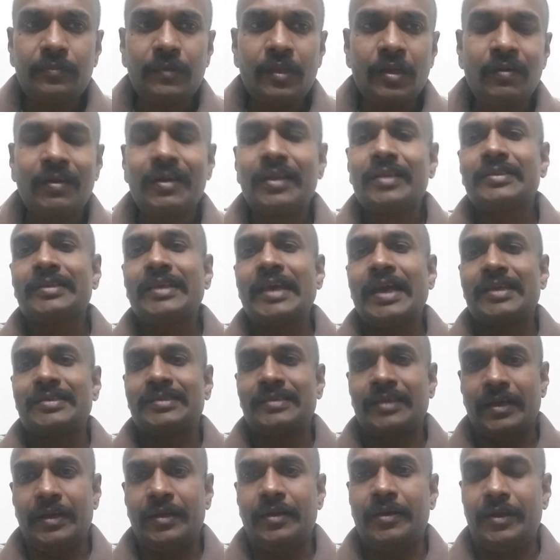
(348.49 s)
What is gas
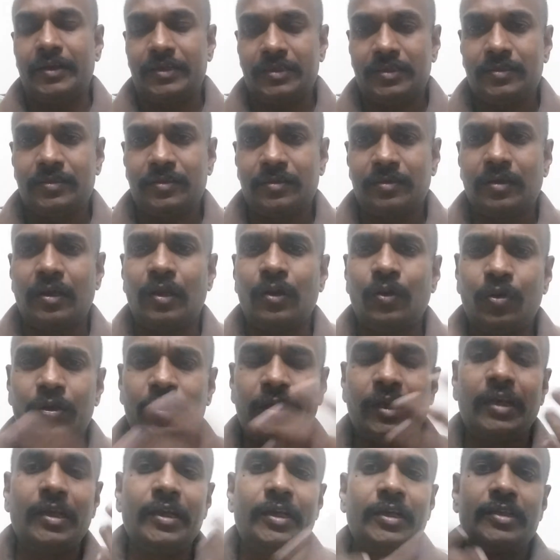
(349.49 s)
hydrates? So
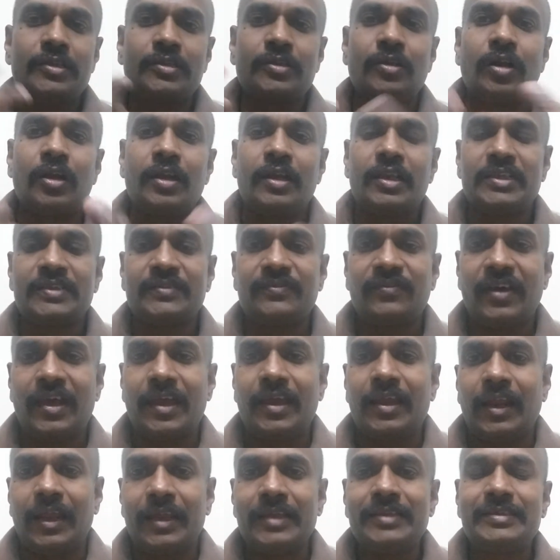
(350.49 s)
colloquially, it is called as
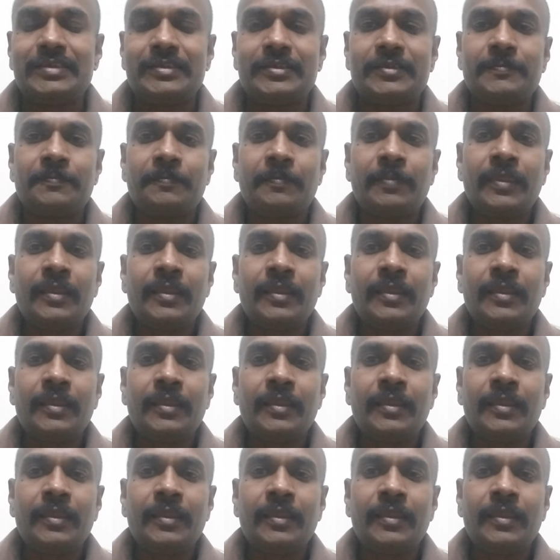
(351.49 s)
fire ice.